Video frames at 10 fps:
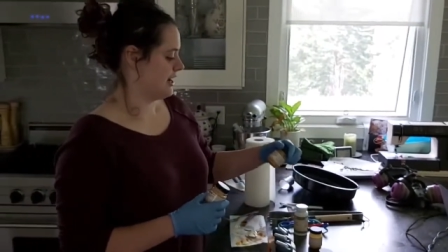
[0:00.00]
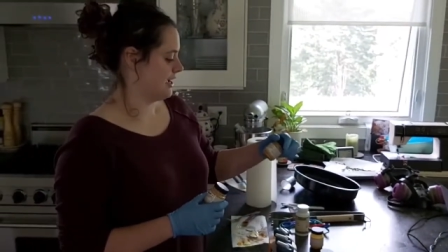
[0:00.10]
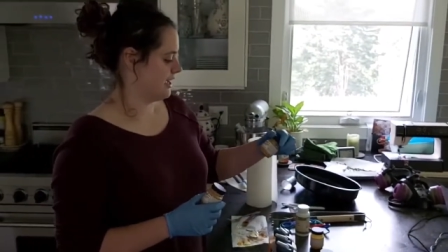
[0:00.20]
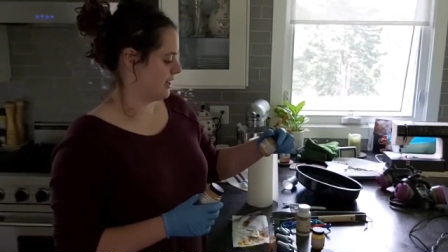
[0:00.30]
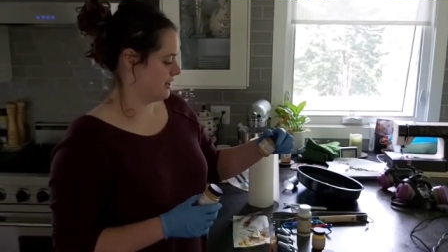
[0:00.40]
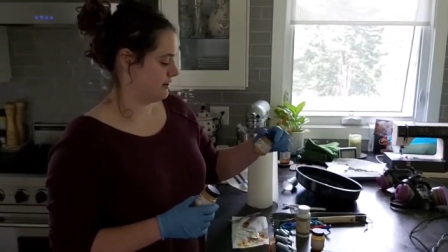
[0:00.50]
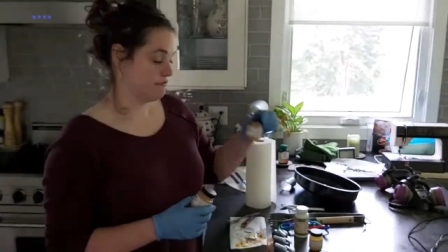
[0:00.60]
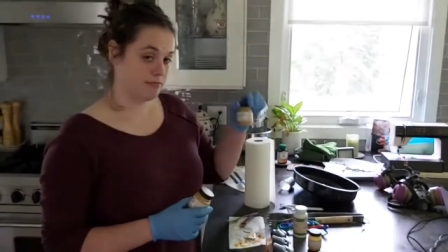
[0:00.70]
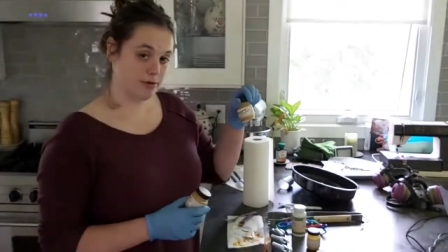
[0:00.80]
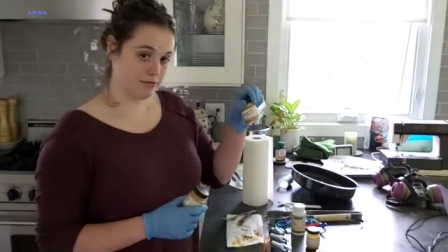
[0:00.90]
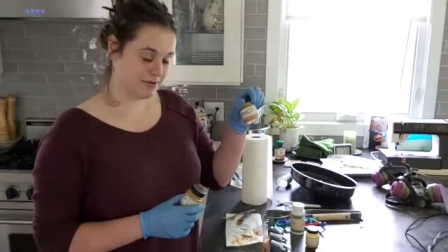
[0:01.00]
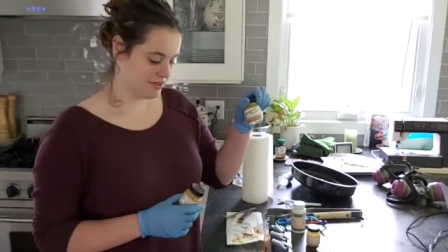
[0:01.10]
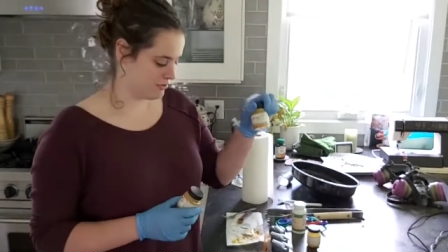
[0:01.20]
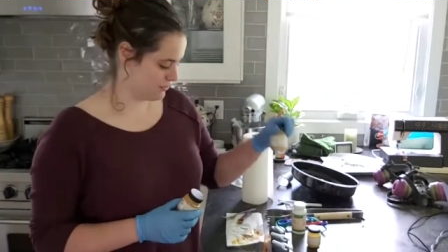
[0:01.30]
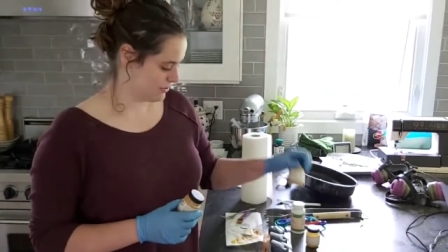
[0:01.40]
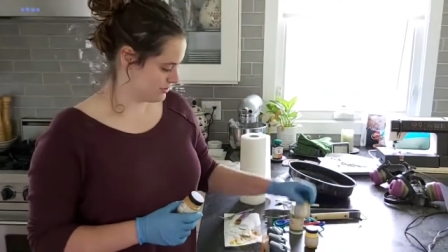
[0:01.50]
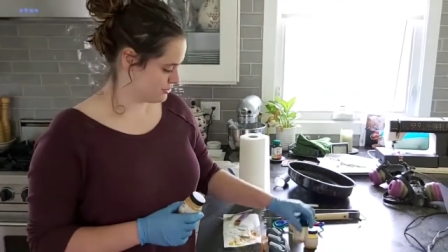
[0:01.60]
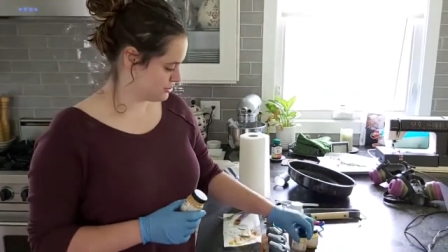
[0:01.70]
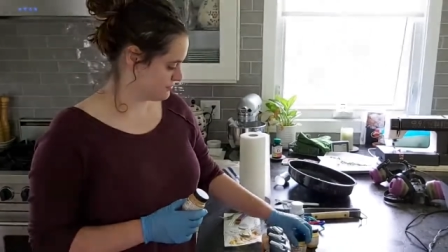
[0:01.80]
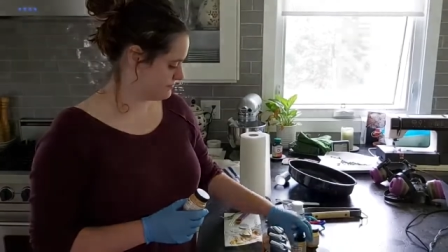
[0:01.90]
I have pumpkin
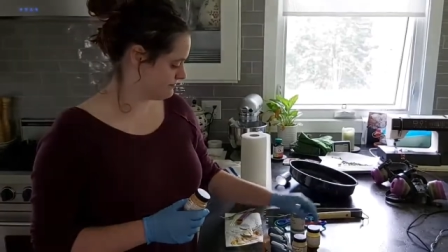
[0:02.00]
orange,